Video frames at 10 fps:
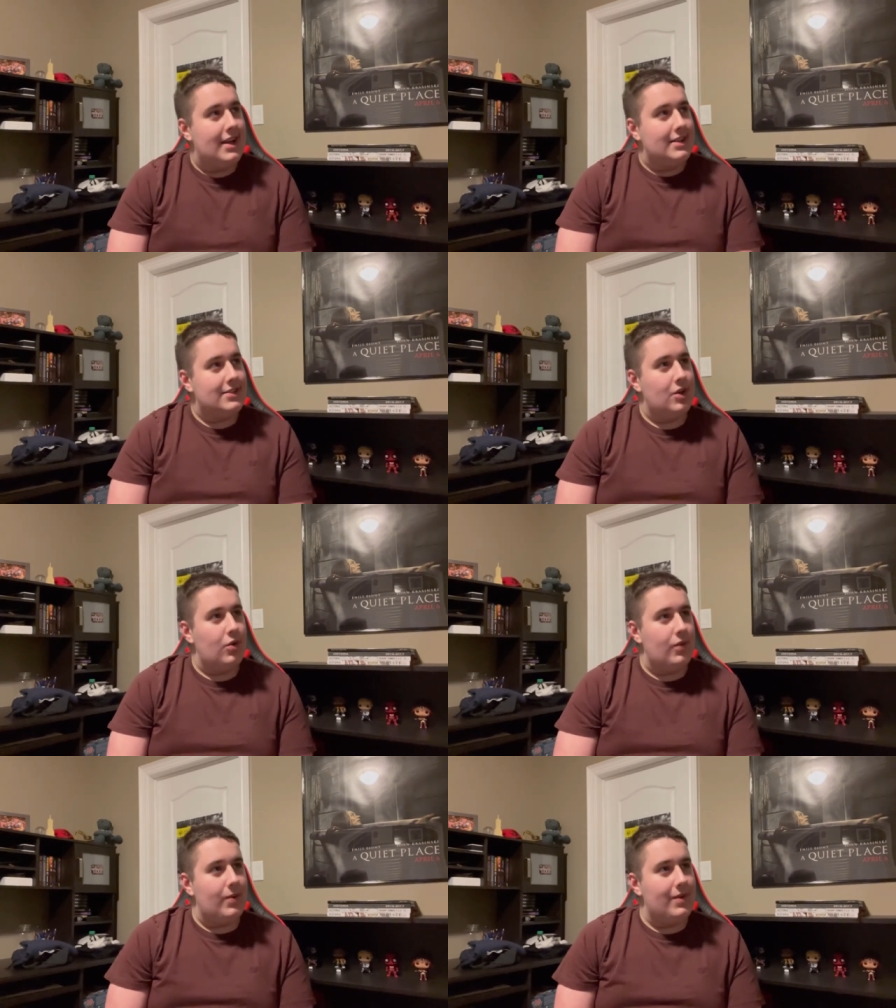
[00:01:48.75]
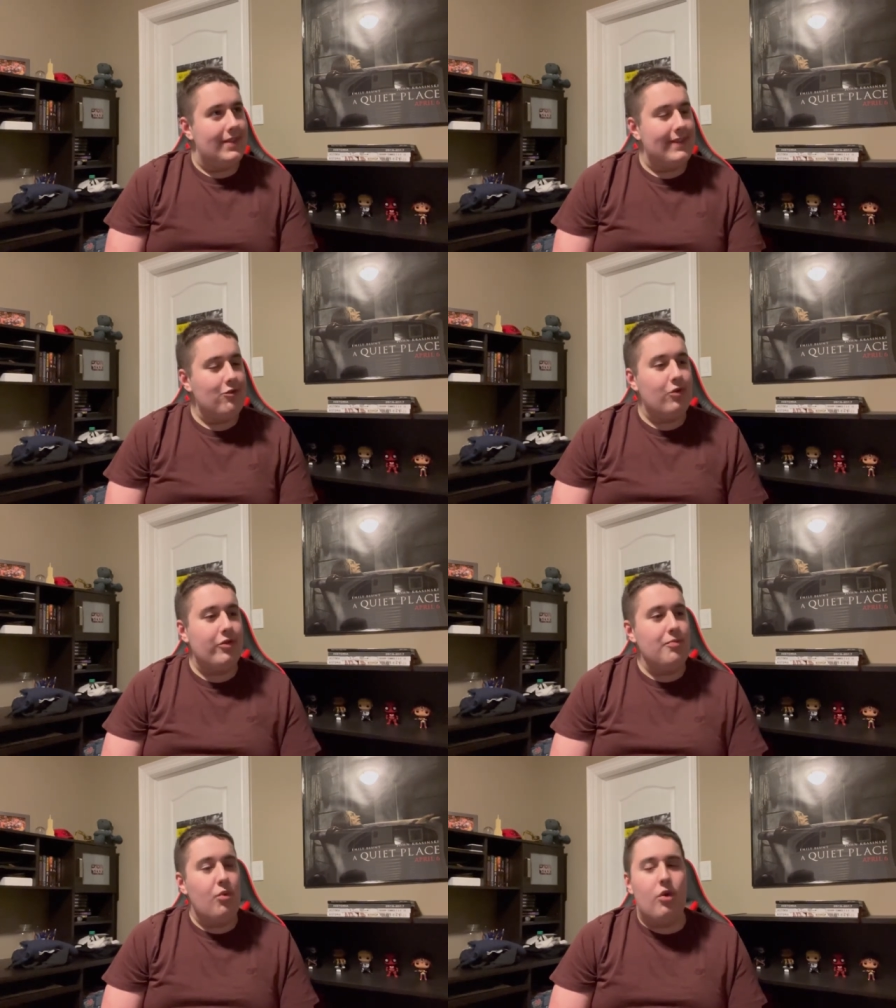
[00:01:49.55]
So this was
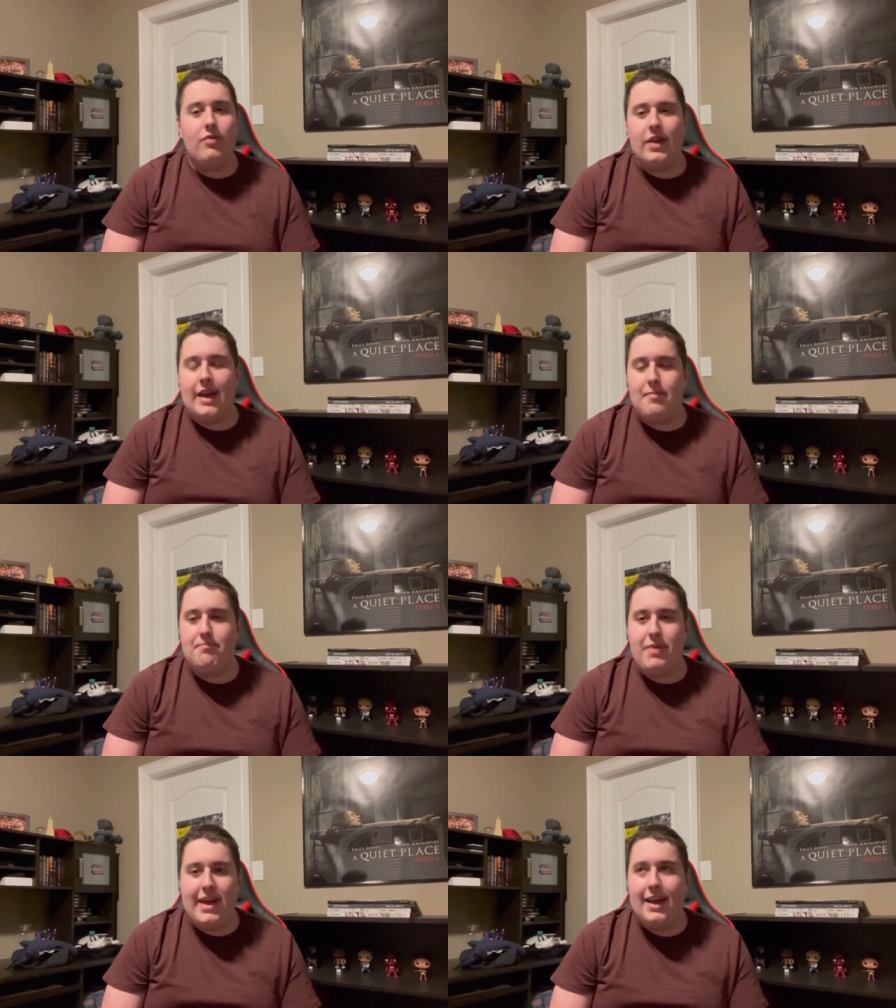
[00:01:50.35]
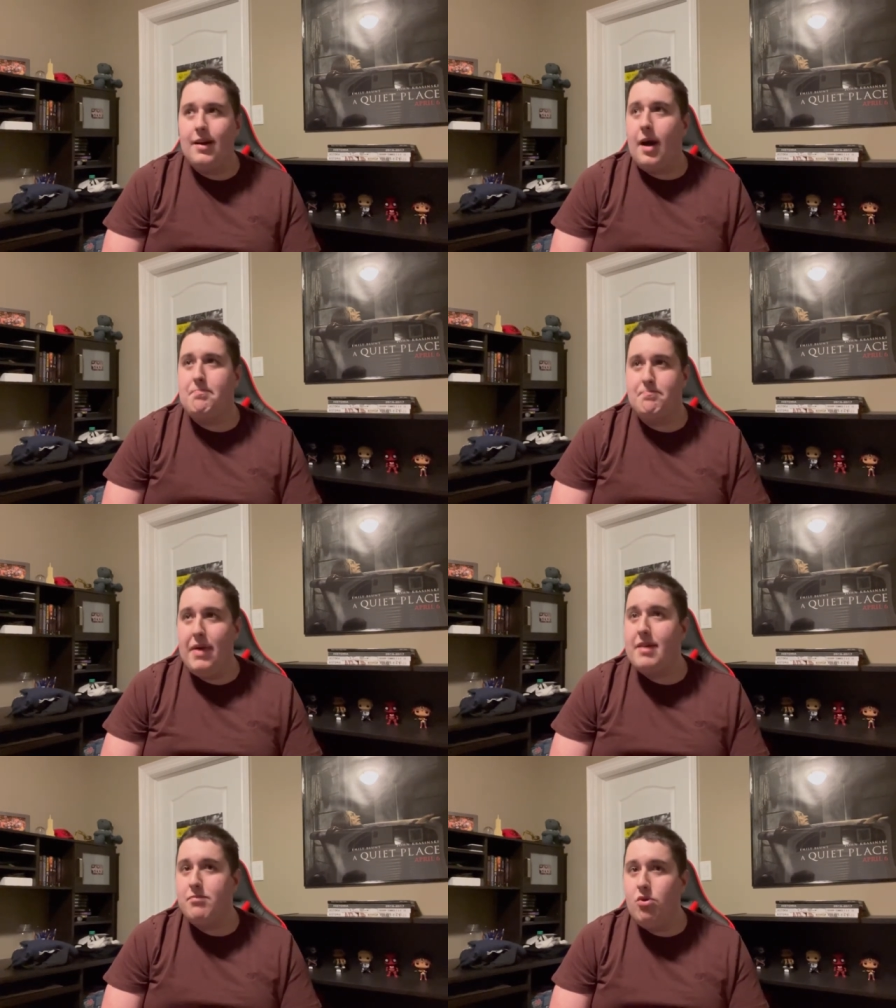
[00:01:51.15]
more of like a big, a
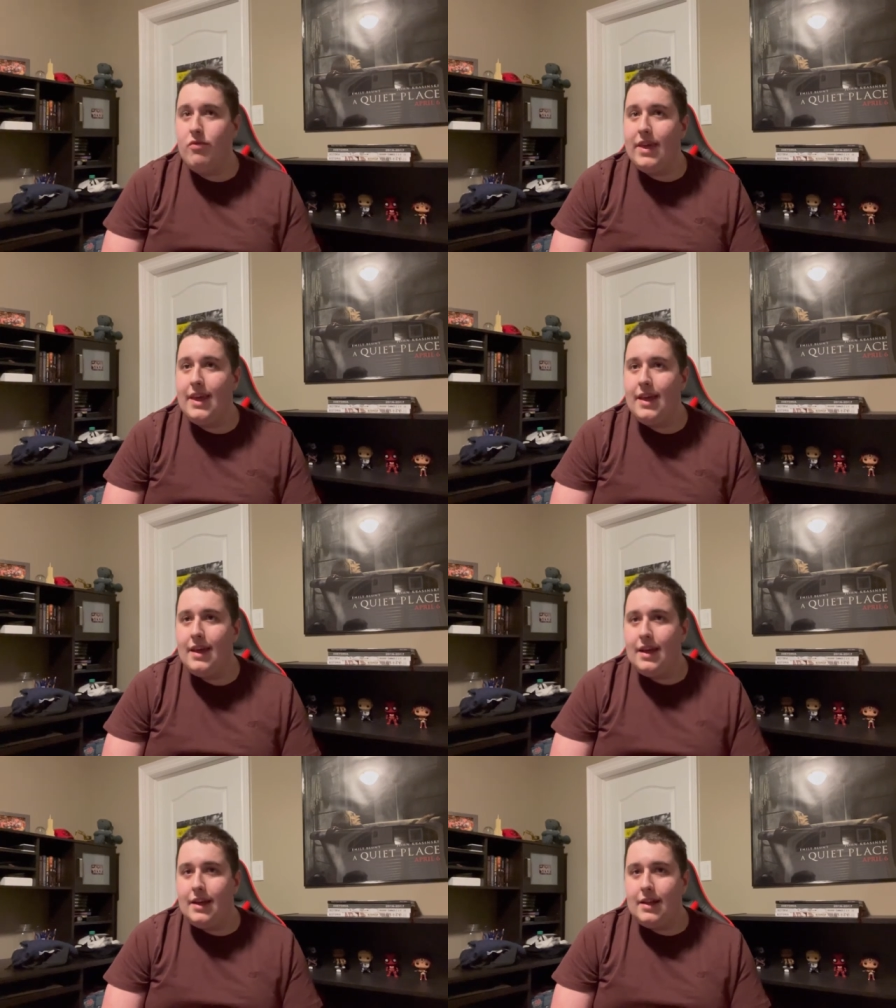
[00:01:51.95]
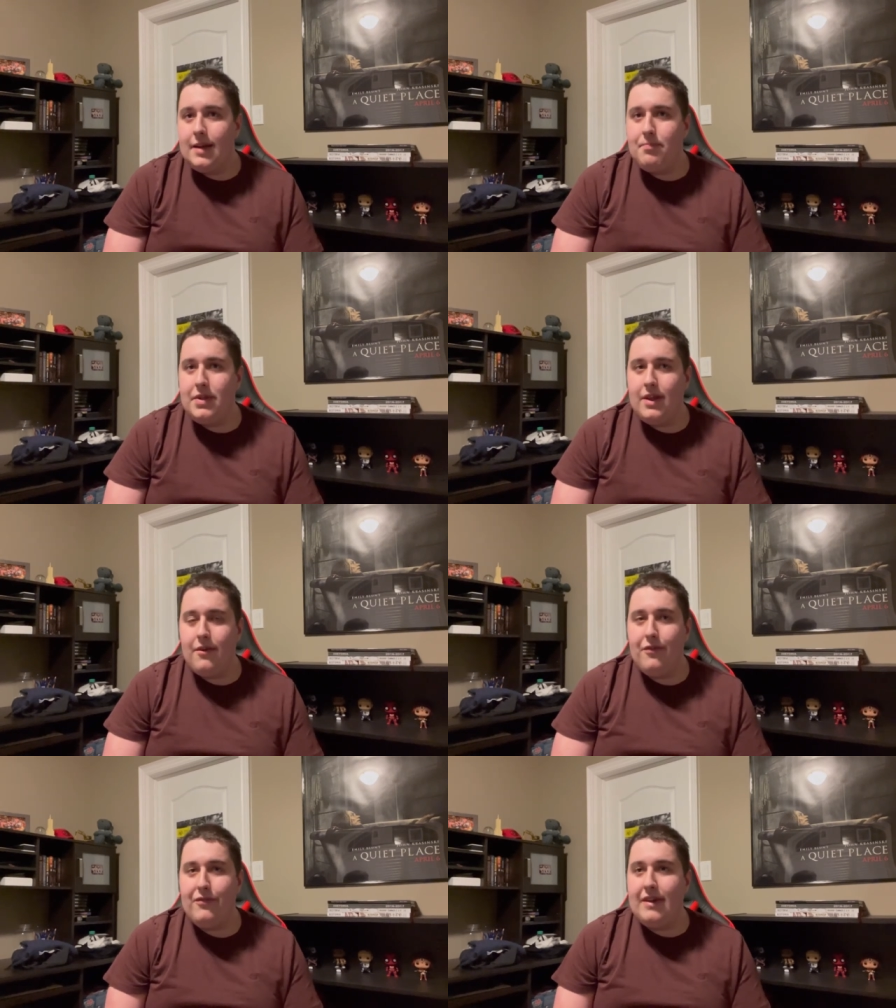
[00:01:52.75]
big movie. Like, but
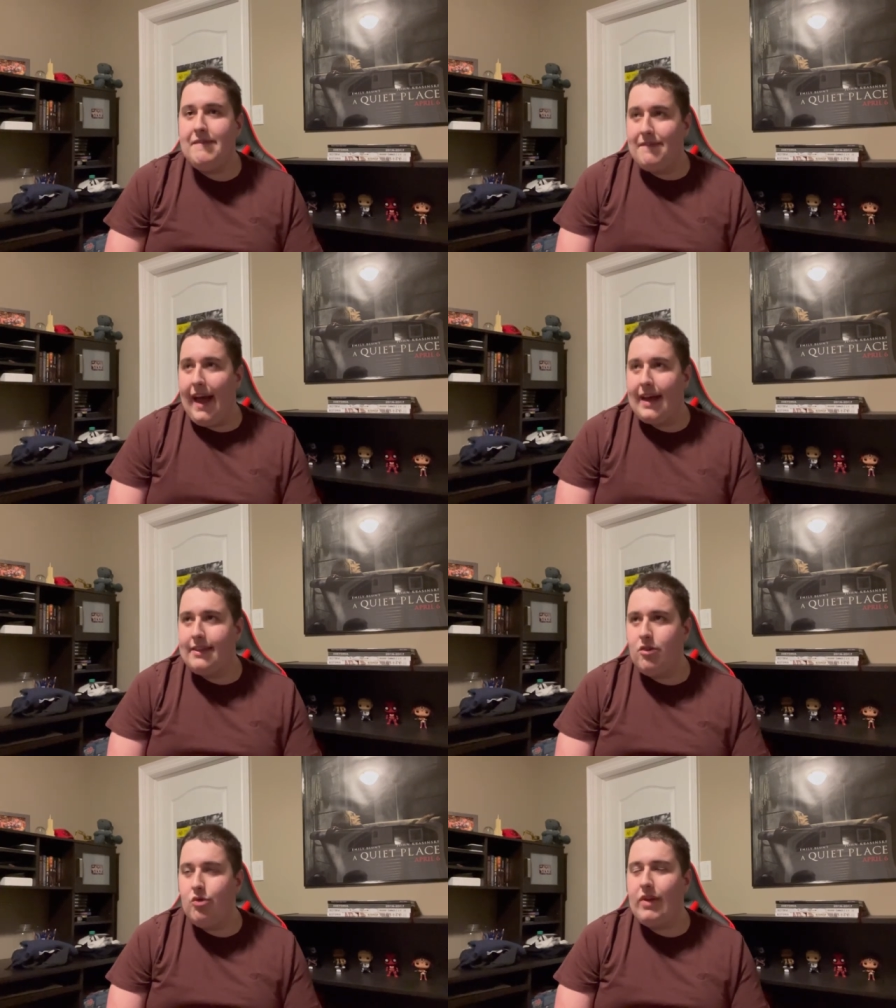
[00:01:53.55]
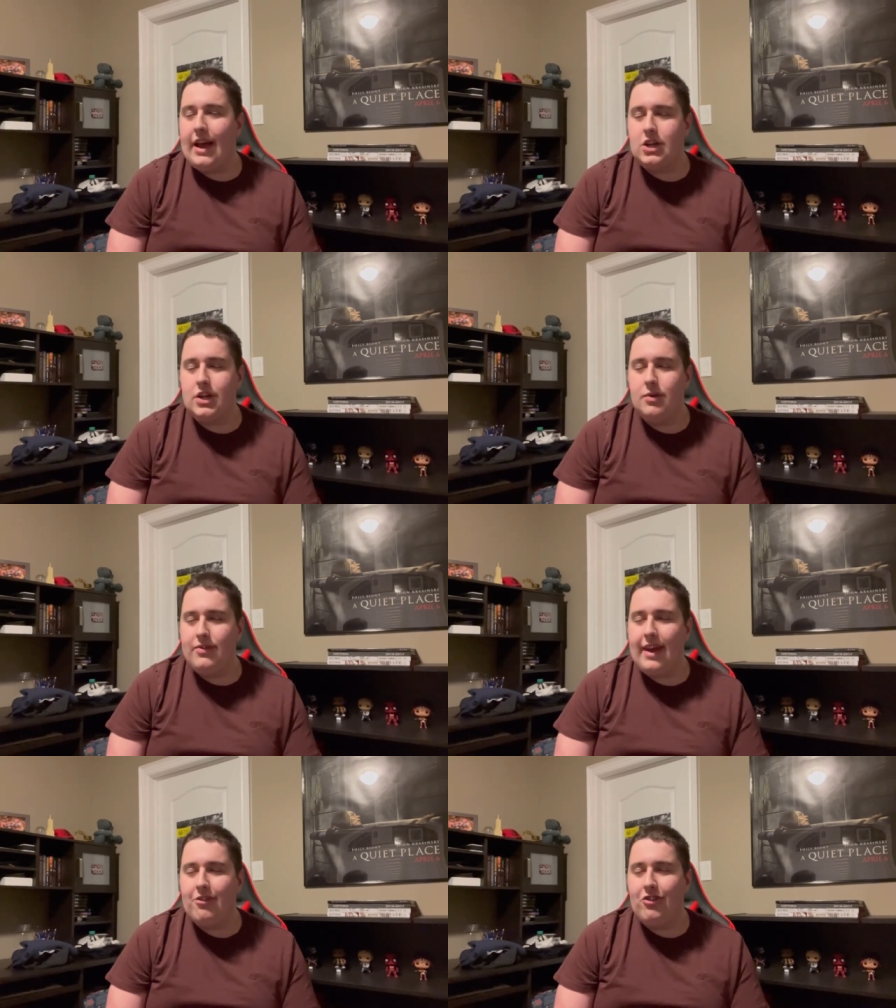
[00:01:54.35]
a fun fact, this was actually, it was
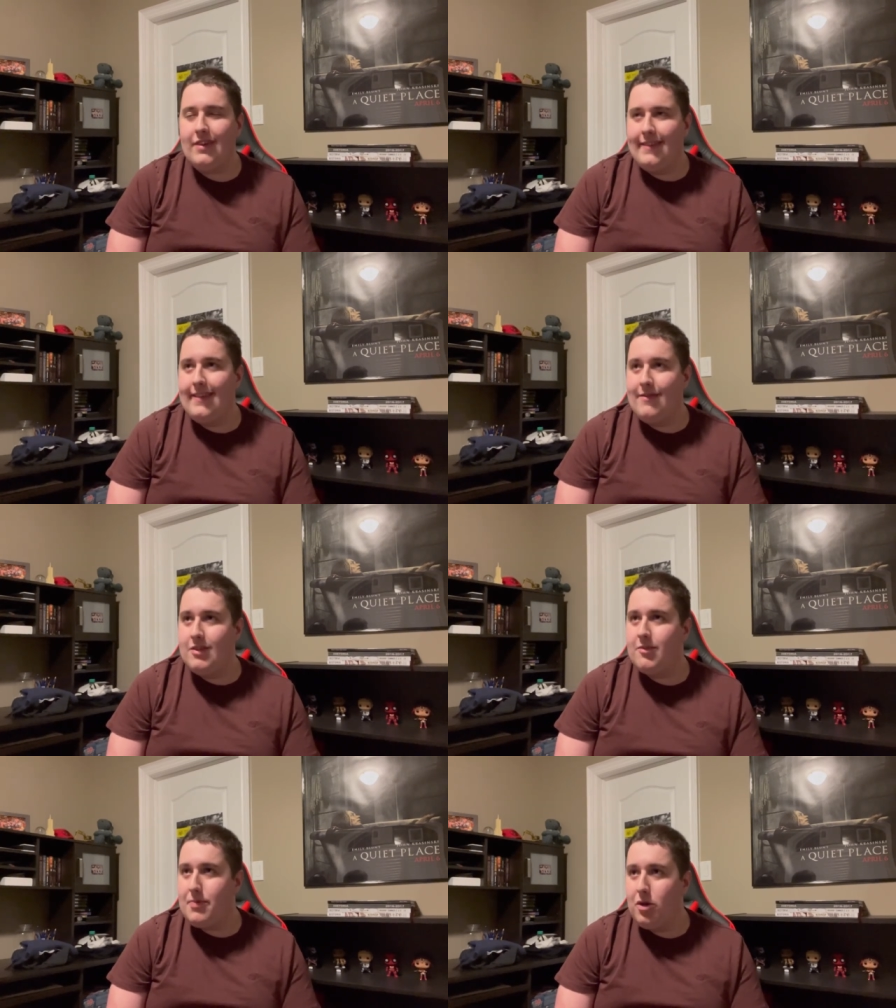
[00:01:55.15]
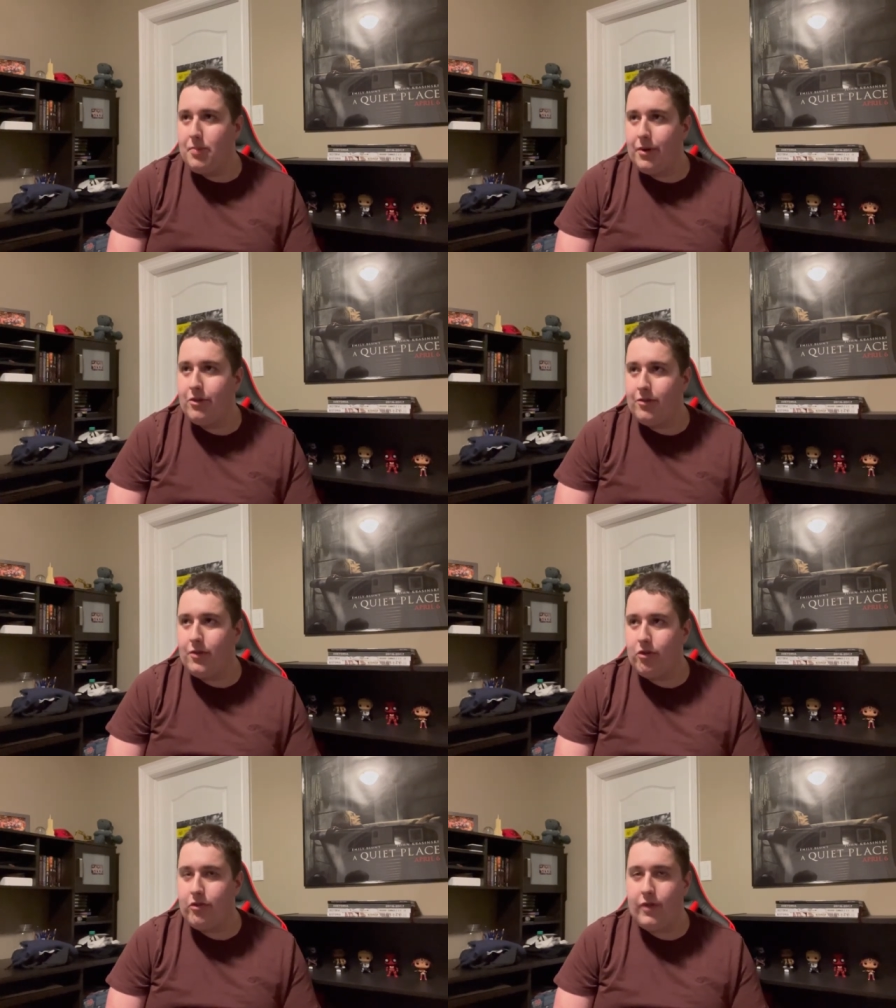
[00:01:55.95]
actually Steven Spielberg's
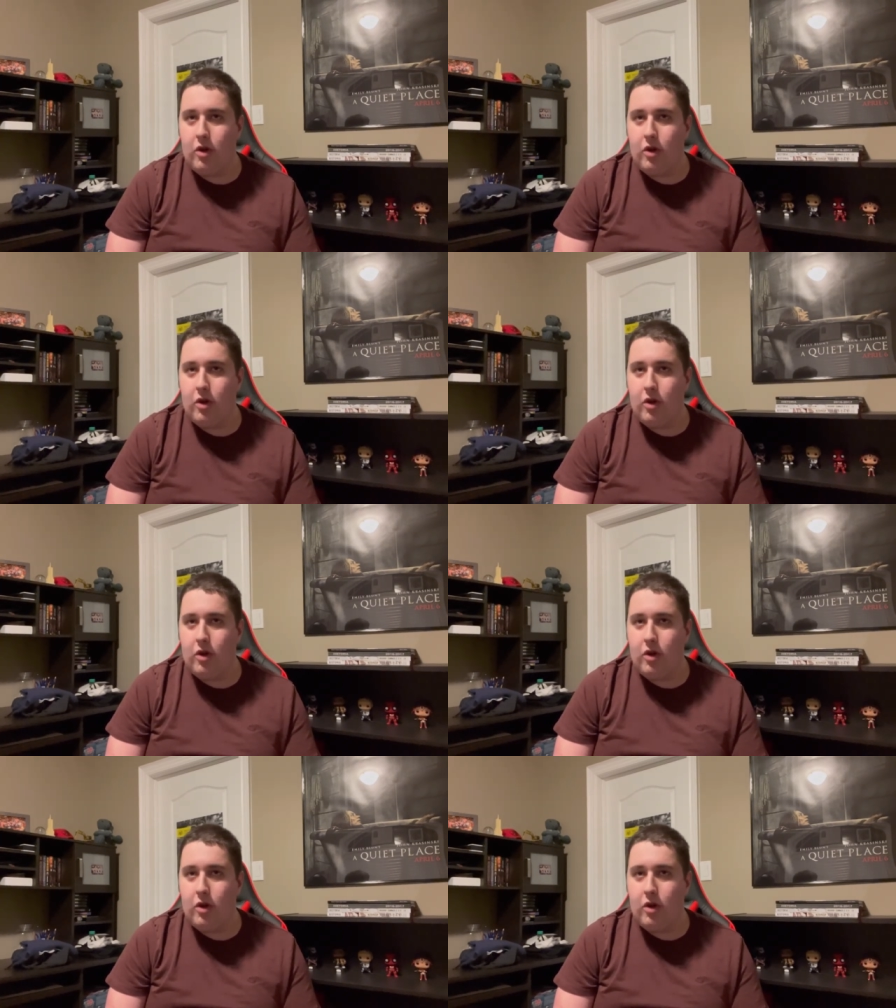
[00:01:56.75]
first film.